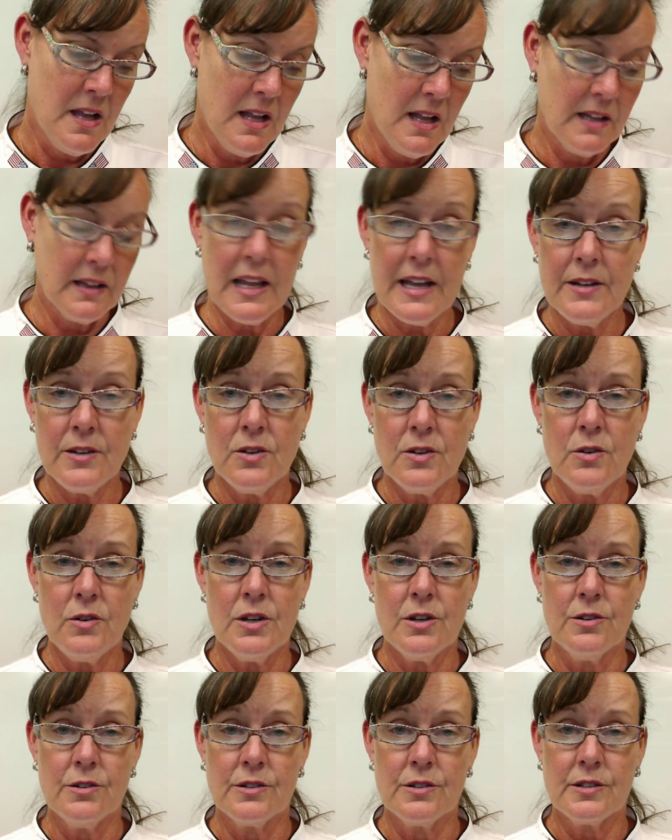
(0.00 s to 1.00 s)
let new
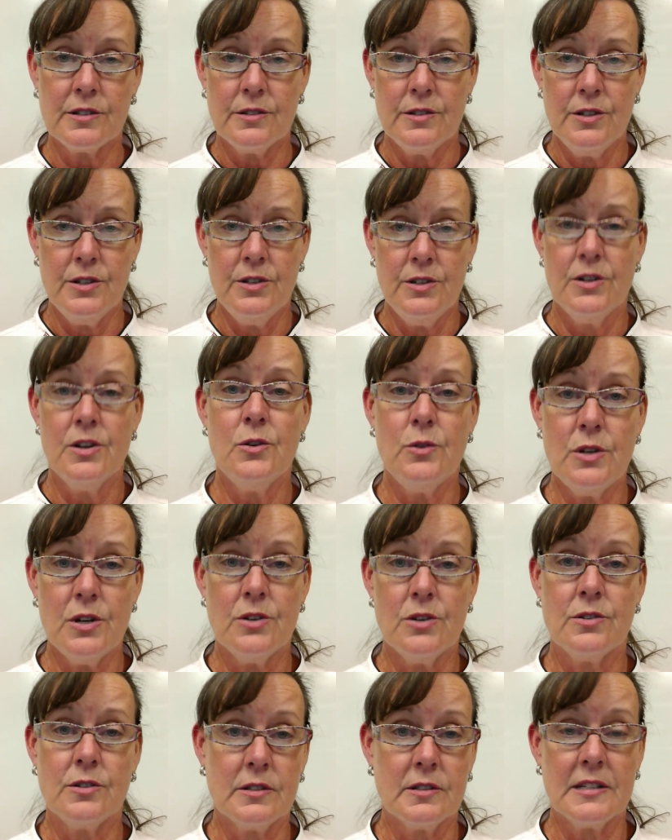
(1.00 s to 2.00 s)

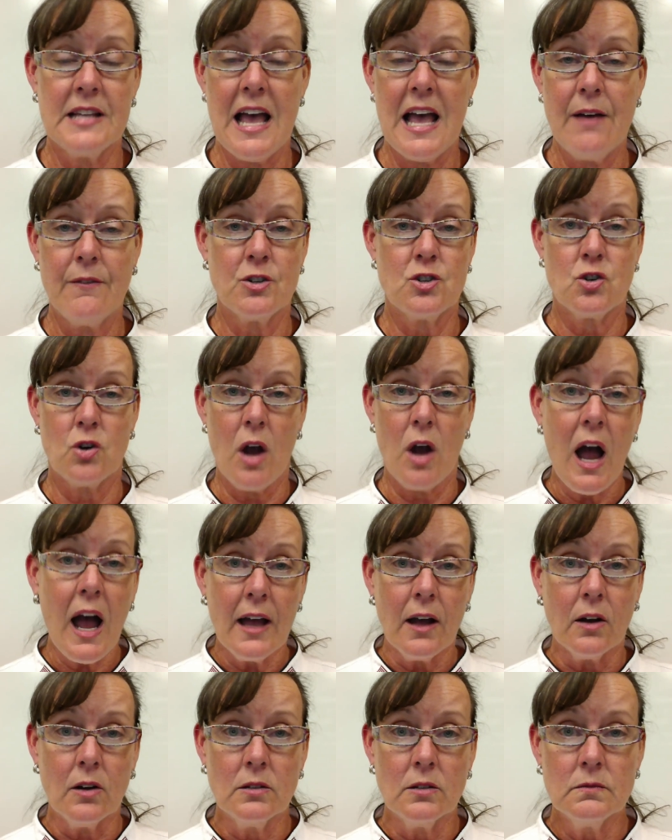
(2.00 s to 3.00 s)
users have a
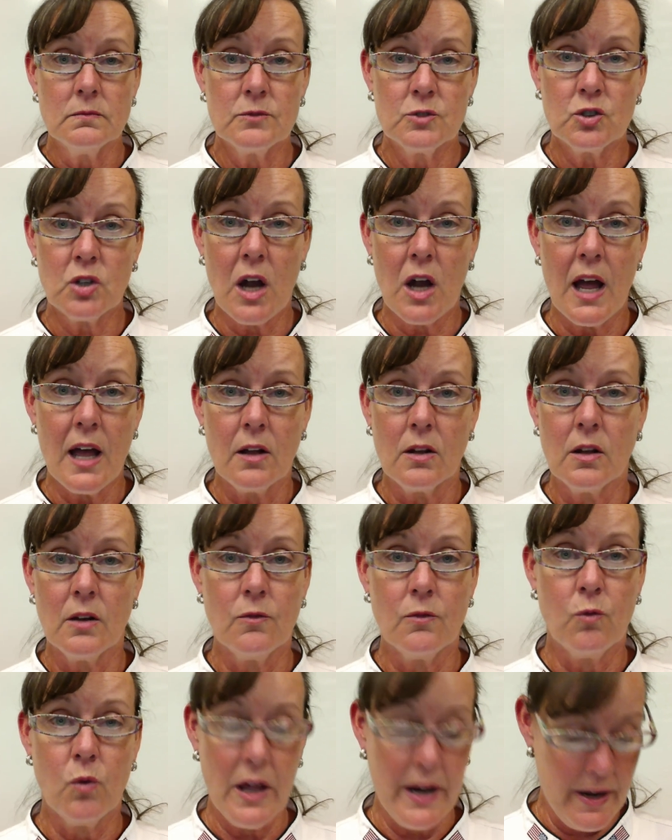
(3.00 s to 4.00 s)
trial
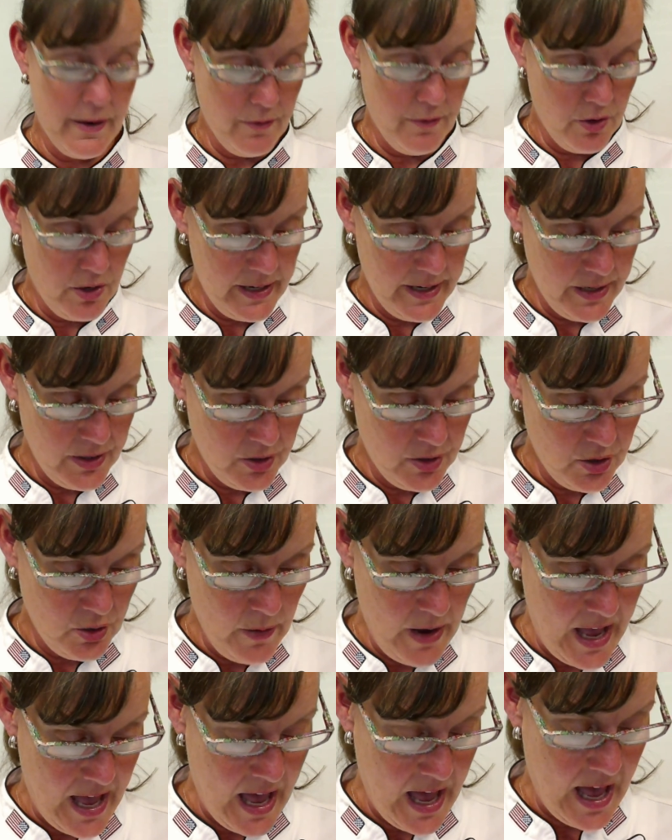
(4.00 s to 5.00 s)
of whatever it is you
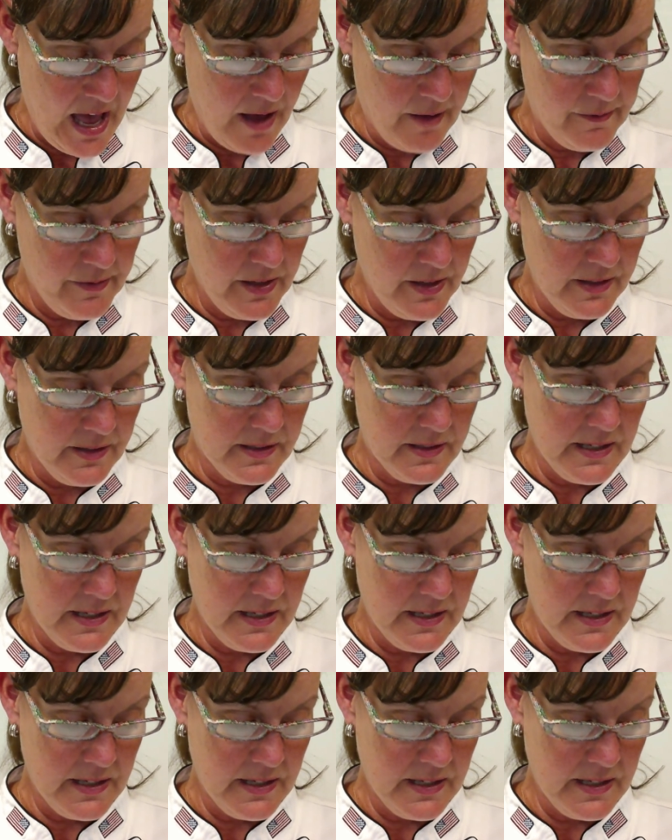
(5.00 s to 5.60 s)
have. It's